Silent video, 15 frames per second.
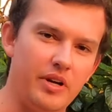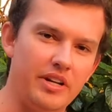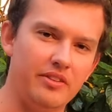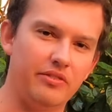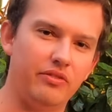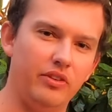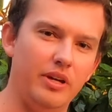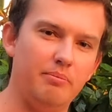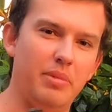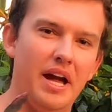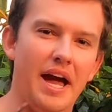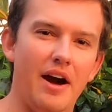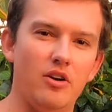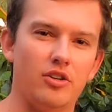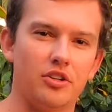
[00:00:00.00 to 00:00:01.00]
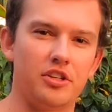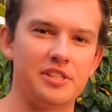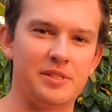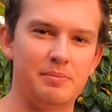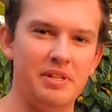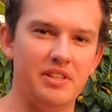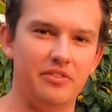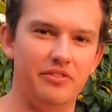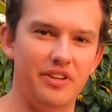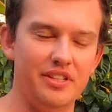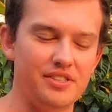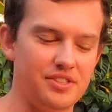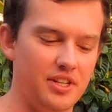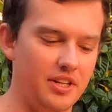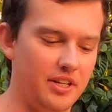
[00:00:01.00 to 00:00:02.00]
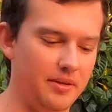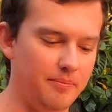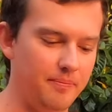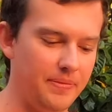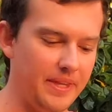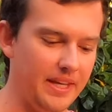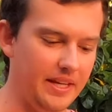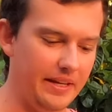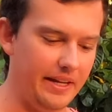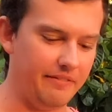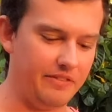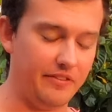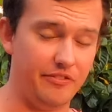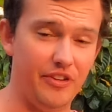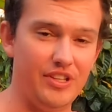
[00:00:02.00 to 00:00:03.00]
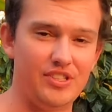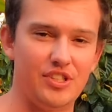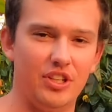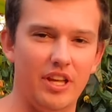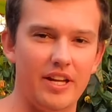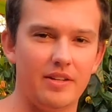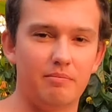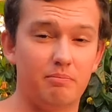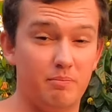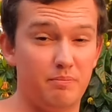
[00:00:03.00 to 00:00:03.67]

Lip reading: ready to flip by how crispy the fins are. If the fins are like